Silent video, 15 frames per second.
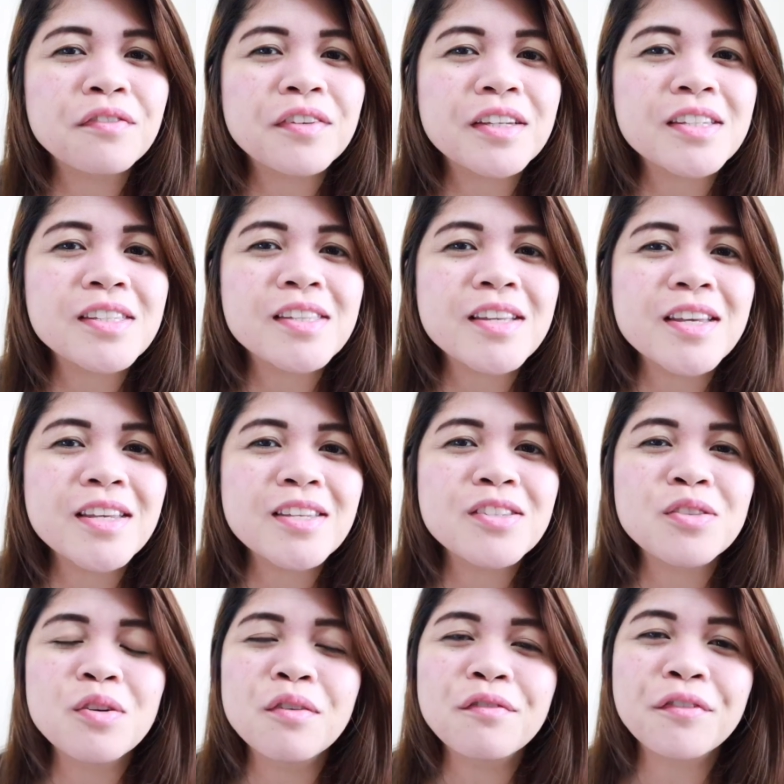to fix
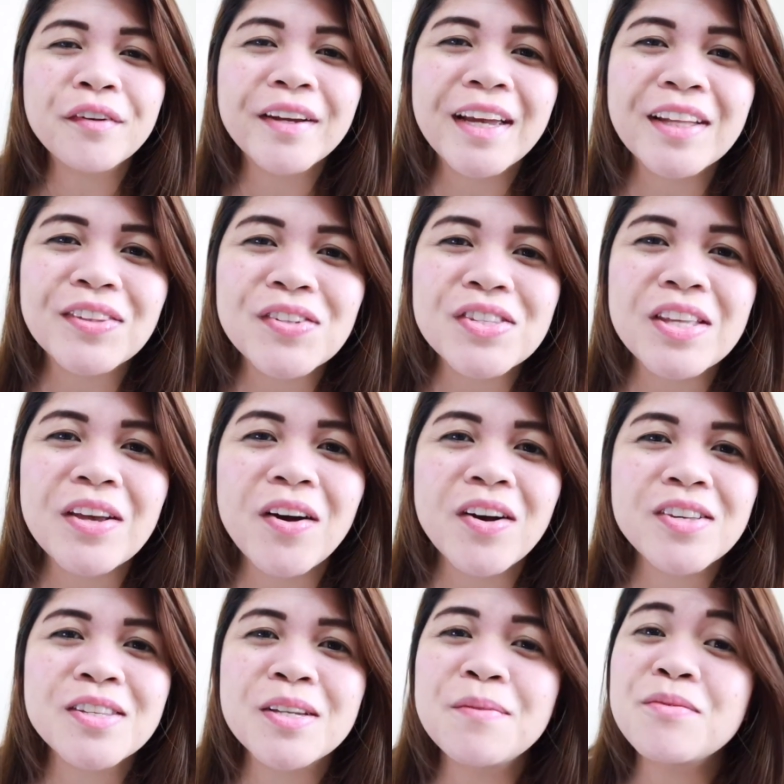things. Don't forget to stay
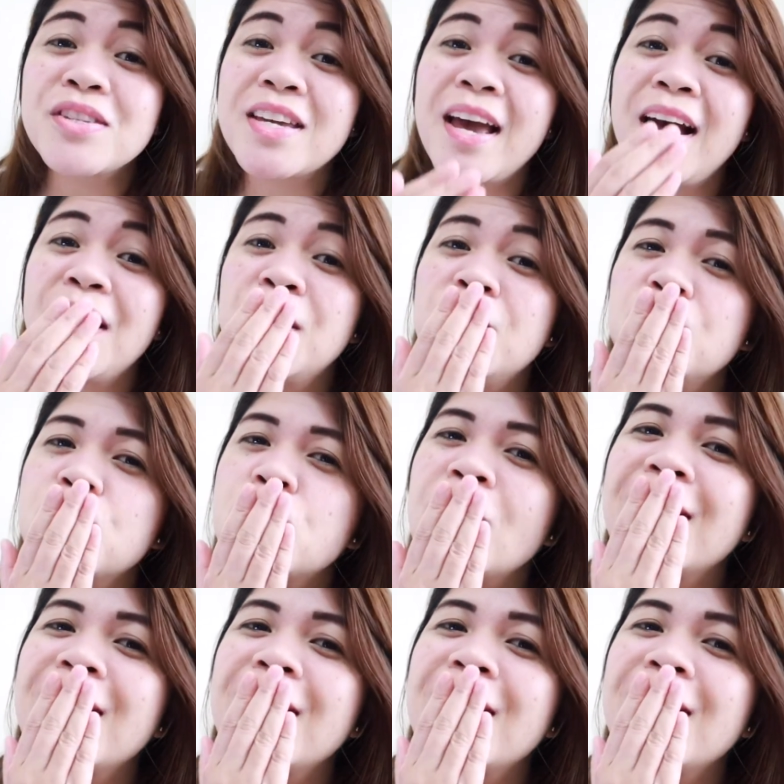awesome. Ciao!